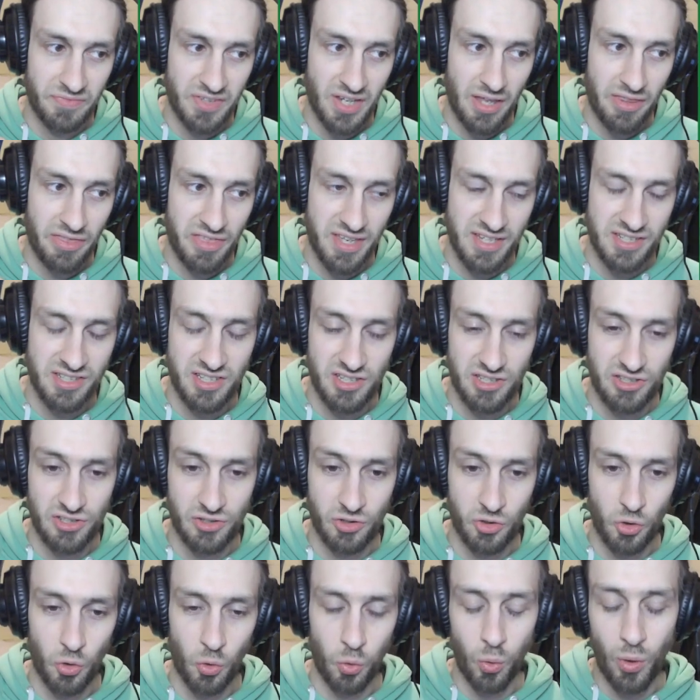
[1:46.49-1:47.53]
this is
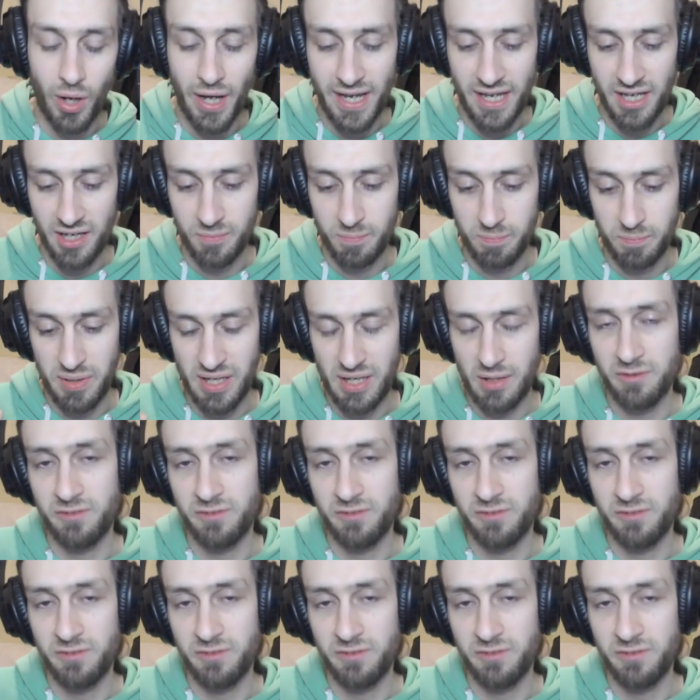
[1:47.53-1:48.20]
quite a big